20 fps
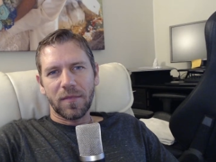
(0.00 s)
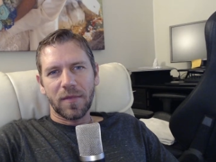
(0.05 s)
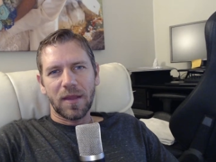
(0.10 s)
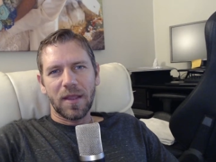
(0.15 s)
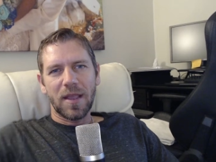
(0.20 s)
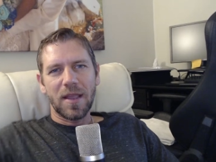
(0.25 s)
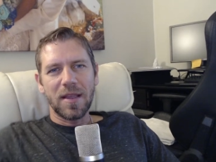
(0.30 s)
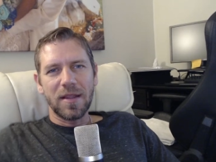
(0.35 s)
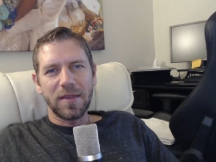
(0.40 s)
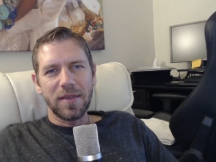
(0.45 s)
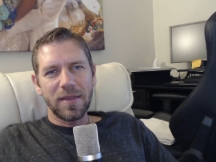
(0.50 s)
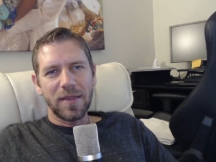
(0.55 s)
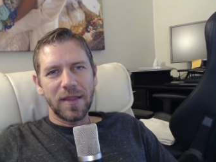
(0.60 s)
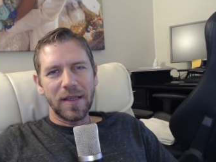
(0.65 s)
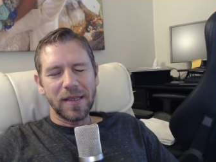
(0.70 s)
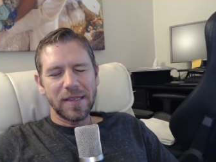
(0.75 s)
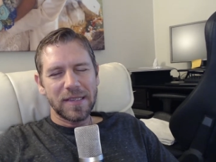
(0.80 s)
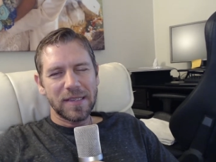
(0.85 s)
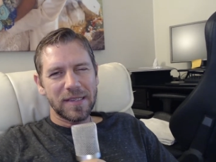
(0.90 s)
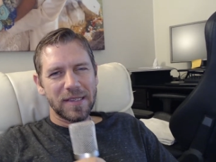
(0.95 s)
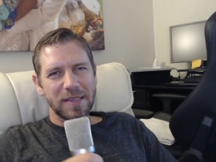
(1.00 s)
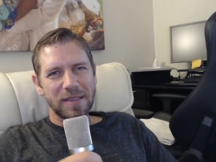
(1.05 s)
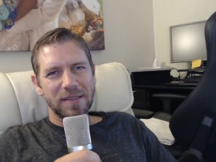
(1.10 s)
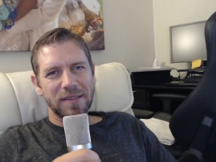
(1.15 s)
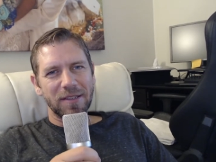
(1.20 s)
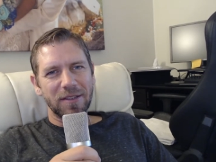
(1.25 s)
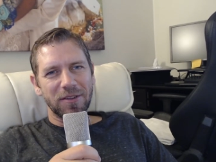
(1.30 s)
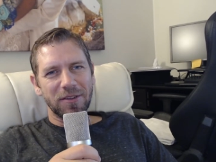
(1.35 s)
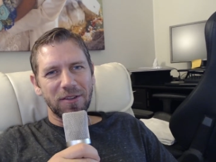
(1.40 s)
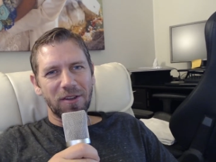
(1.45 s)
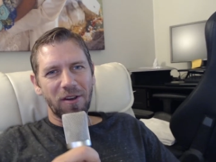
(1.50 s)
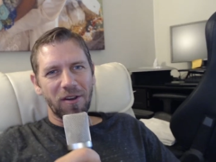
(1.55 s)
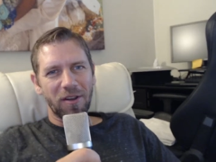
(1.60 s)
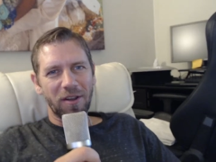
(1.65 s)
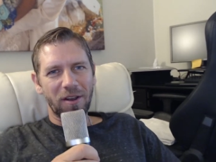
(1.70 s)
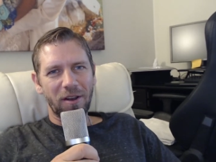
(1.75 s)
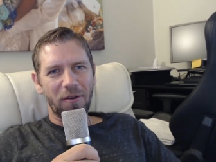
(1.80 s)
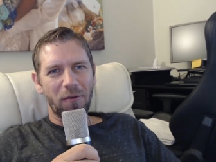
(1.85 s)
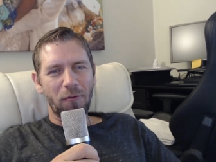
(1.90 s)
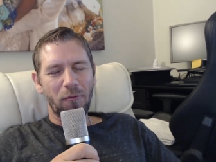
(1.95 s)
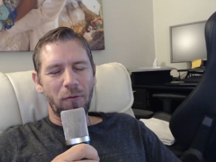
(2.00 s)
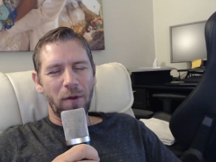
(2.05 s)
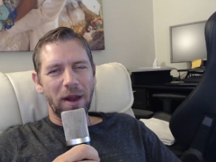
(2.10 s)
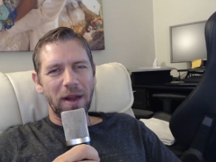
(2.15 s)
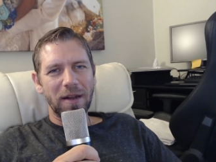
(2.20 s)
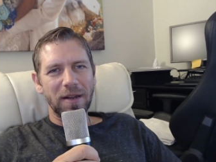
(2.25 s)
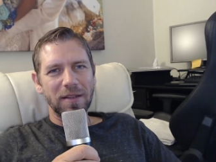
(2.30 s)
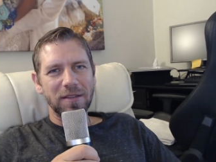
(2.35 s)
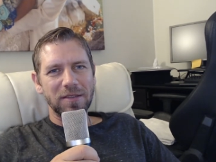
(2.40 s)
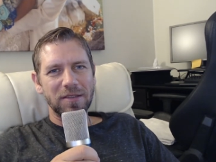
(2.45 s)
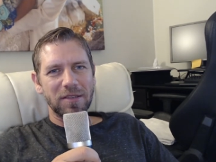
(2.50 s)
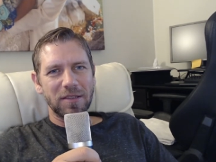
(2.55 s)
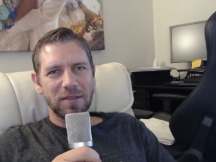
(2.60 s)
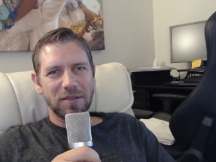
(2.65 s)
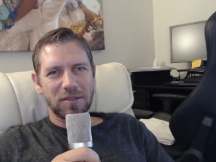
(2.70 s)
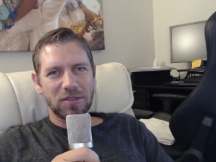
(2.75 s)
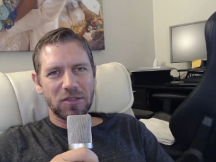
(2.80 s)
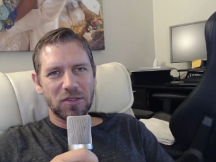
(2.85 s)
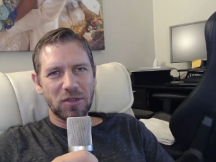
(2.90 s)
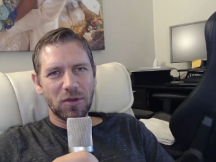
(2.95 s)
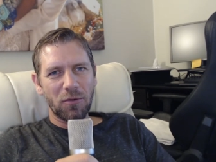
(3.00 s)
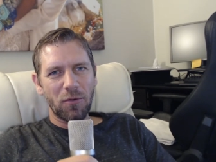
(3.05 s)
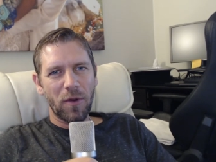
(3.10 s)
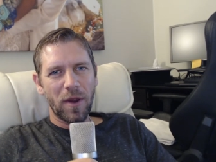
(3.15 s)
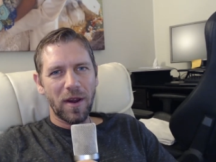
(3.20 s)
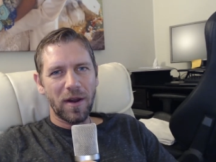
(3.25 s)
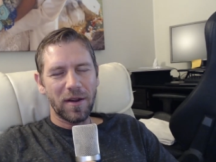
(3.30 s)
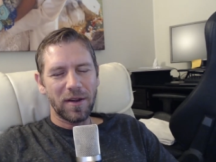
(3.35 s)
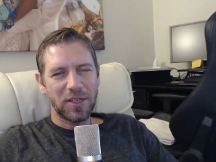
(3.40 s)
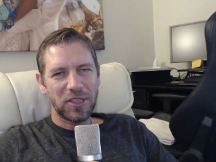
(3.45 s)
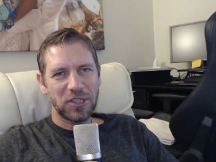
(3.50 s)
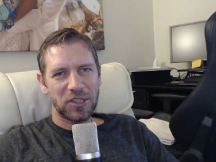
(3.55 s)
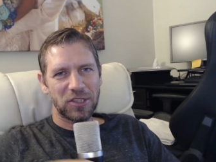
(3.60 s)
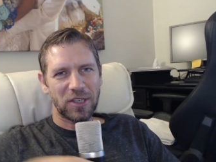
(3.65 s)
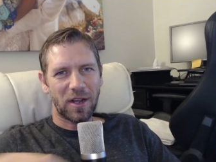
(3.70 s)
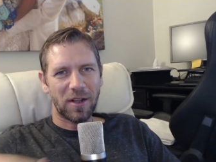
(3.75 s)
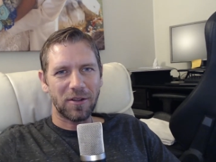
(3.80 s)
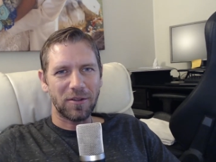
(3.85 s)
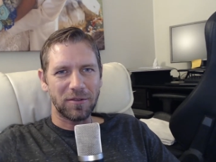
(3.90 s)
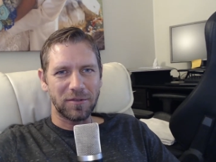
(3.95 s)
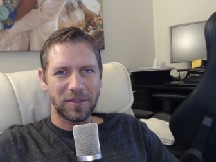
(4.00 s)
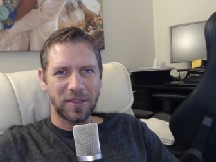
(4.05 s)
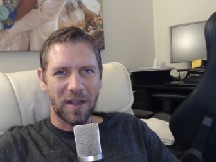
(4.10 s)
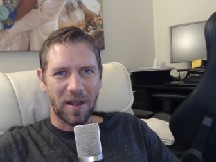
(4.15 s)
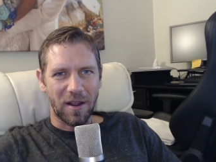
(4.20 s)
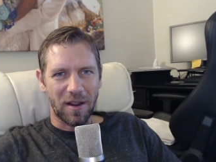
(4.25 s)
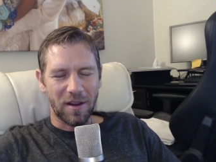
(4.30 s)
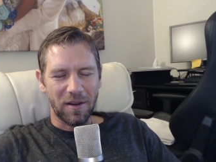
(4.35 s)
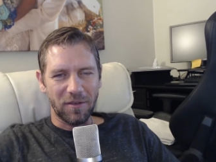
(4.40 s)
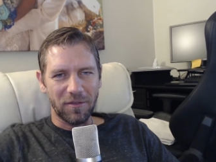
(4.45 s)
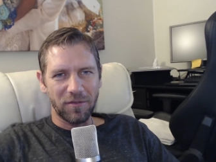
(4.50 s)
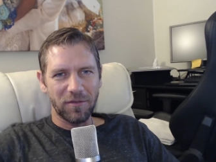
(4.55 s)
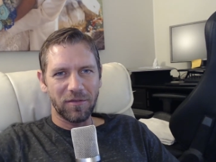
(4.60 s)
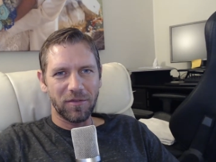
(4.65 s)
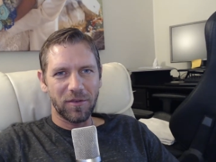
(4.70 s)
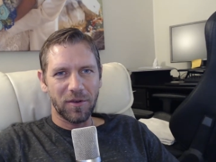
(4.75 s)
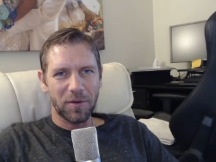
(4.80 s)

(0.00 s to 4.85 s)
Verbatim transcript: And this is the long awaited square shallow dive.